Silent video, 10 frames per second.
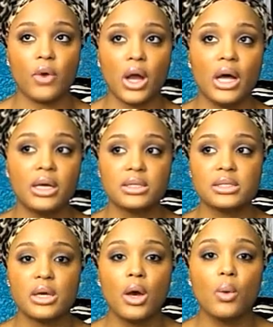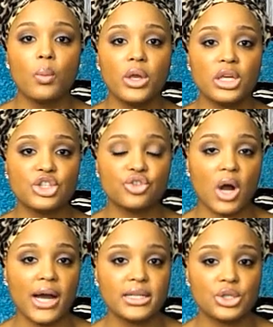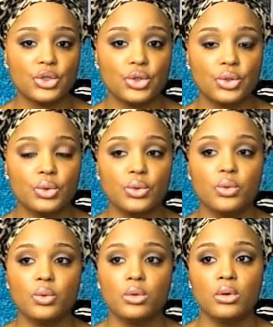For us, we try to do